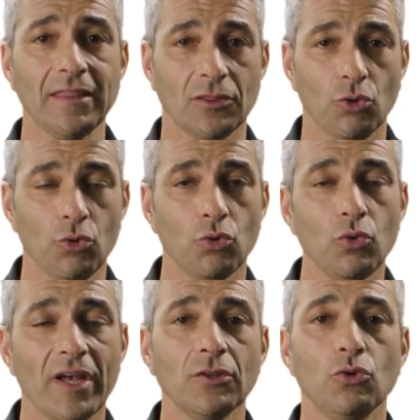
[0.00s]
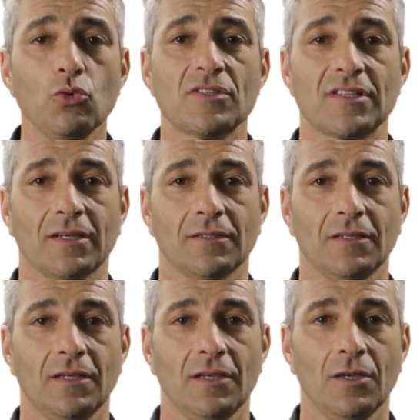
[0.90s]
or N1200
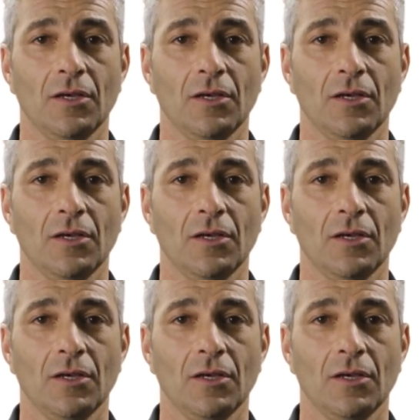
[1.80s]
model.